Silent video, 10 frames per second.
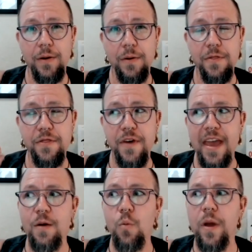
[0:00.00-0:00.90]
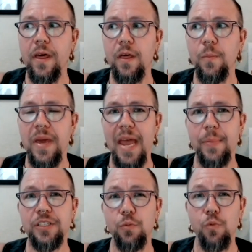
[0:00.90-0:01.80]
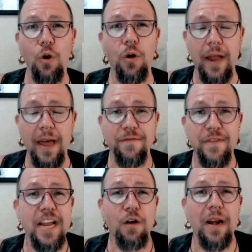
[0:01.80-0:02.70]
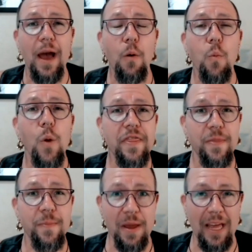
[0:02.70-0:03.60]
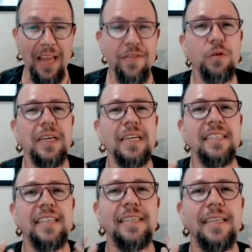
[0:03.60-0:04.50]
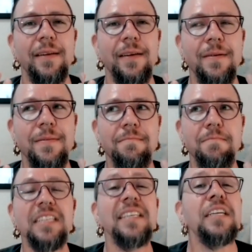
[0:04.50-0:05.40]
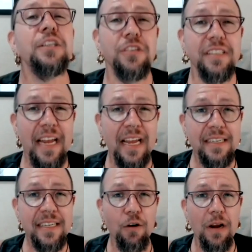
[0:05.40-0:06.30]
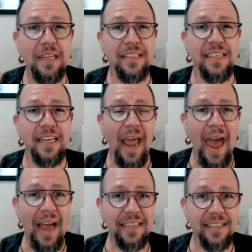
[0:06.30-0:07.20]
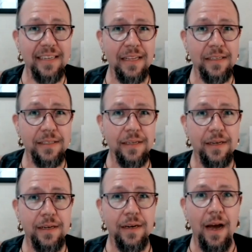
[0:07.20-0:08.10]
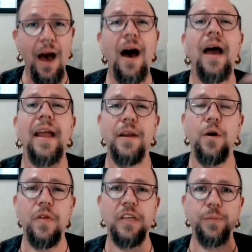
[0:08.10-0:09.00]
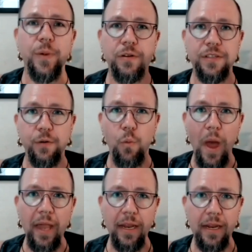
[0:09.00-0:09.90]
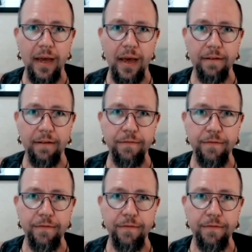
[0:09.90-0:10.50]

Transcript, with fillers: they will be able to roll, like figure it out with me? Like if there was a consent misunderstanding or a consent accident, I know this person well enough